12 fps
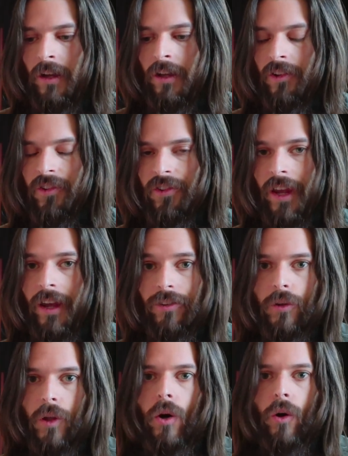
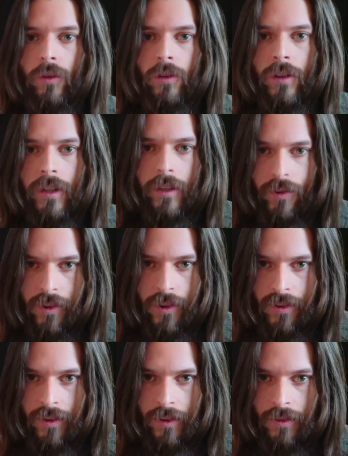standalone
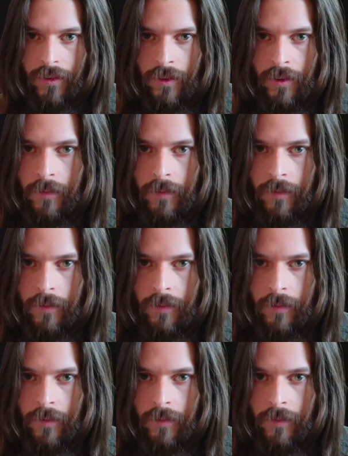existence.